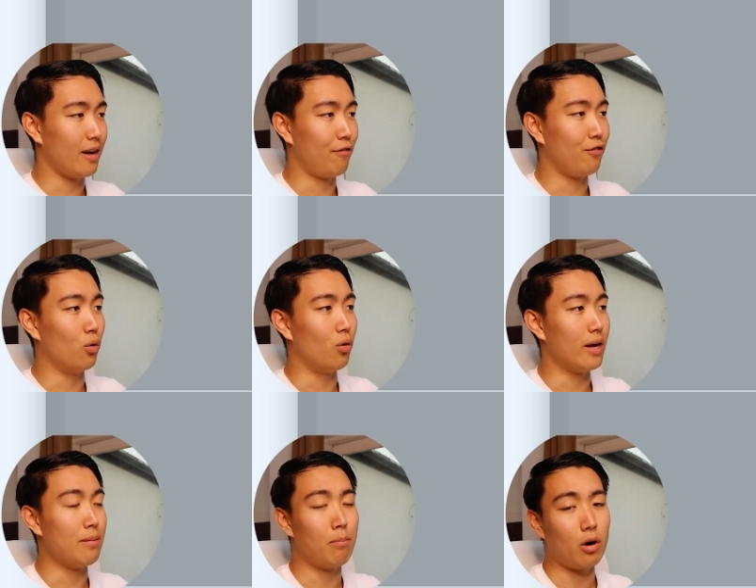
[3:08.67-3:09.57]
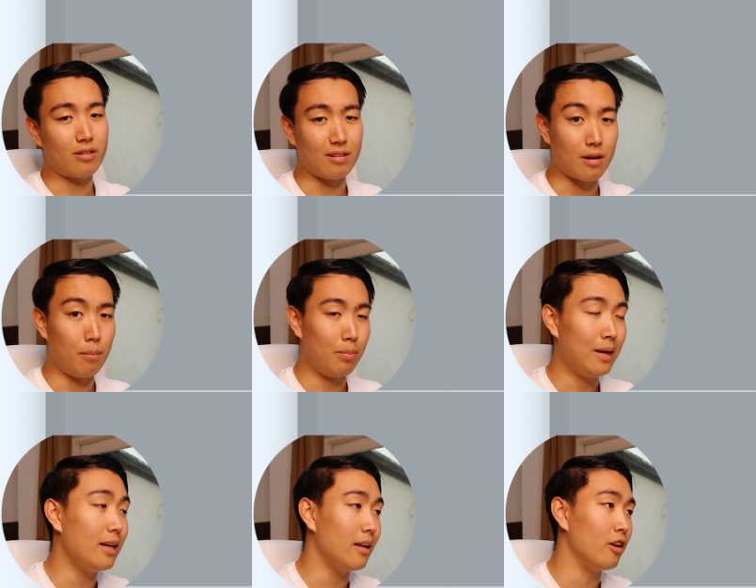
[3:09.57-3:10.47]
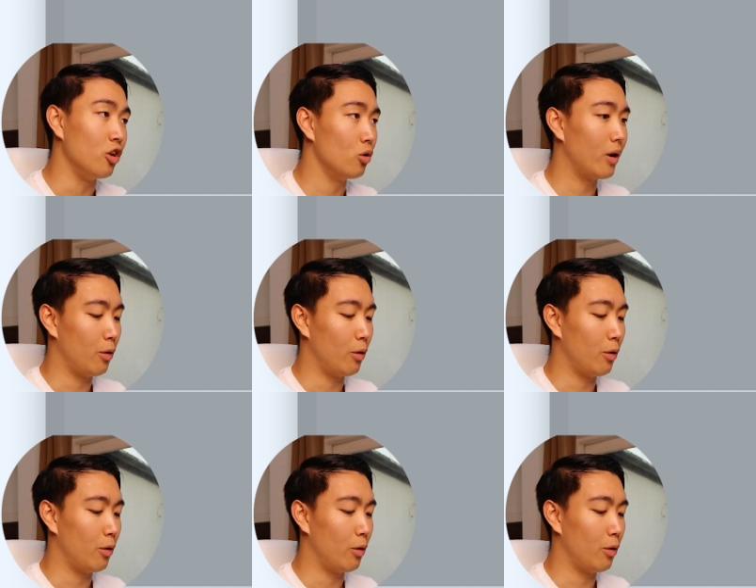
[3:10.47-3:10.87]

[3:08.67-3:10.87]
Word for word: if your inbox is completely new,